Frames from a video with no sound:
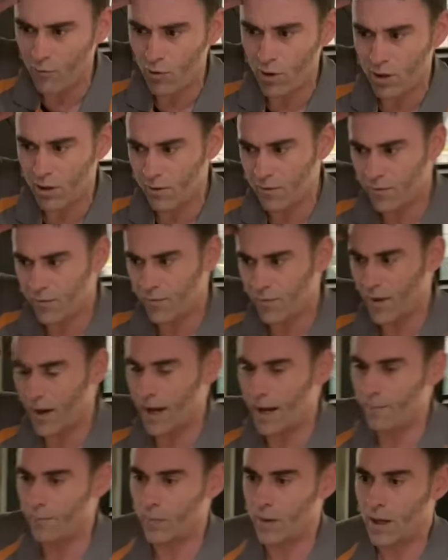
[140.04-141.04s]
rid of
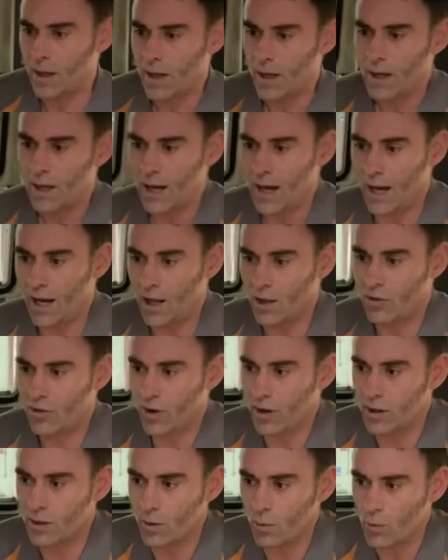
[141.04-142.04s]
um,
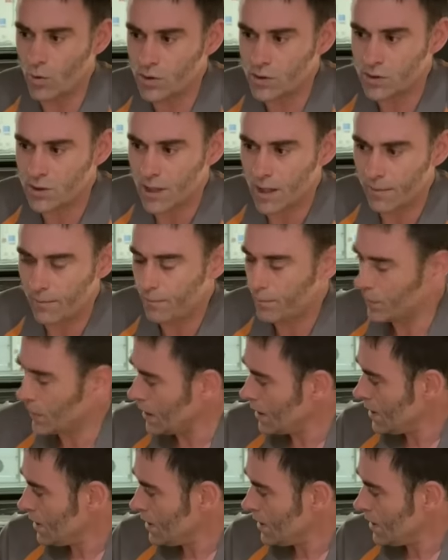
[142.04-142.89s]
anything that was um,